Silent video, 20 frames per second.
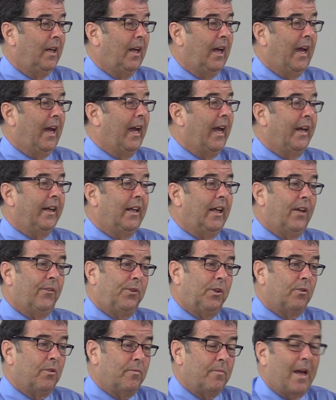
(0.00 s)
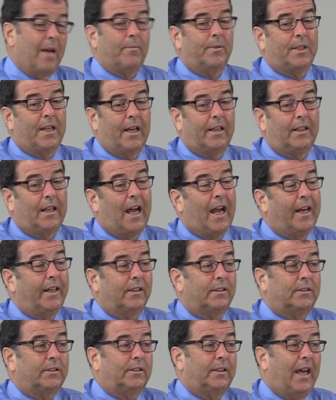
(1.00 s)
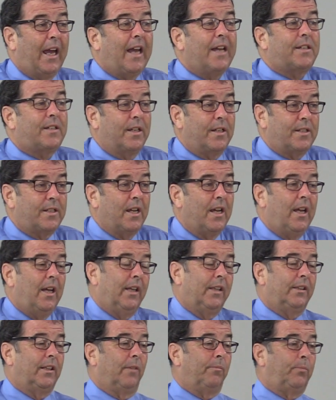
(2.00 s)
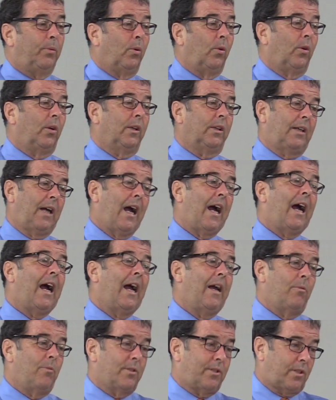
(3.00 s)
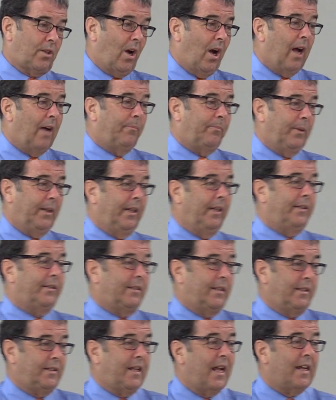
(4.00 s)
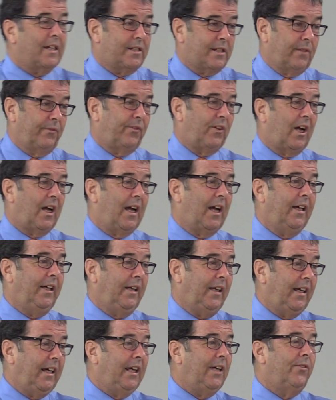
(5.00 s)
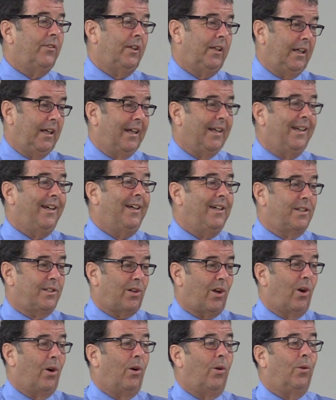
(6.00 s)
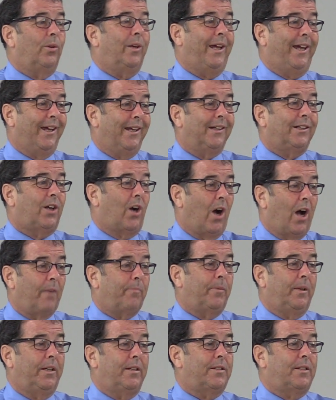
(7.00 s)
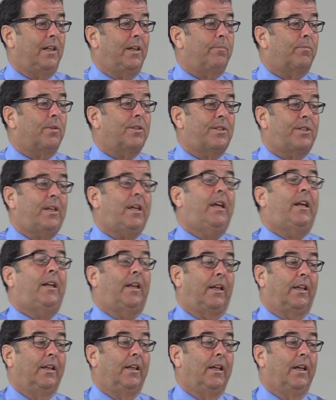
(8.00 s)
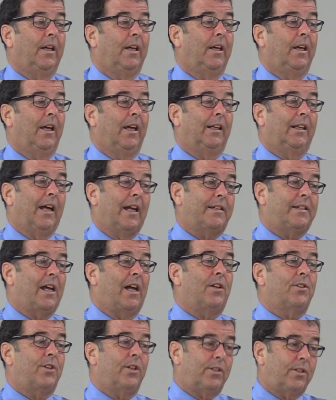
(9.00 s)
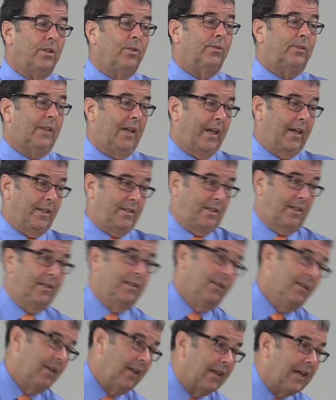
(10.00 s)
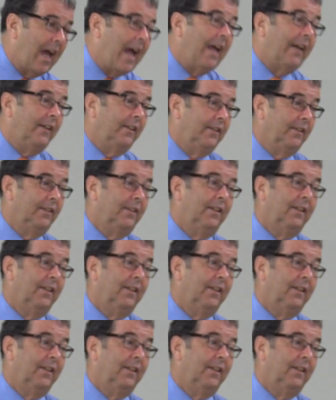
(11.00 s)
And if you remember that line of cases, the poor guy was competent to testify even in his own incompetency proceeding. And that tells you two things. Again,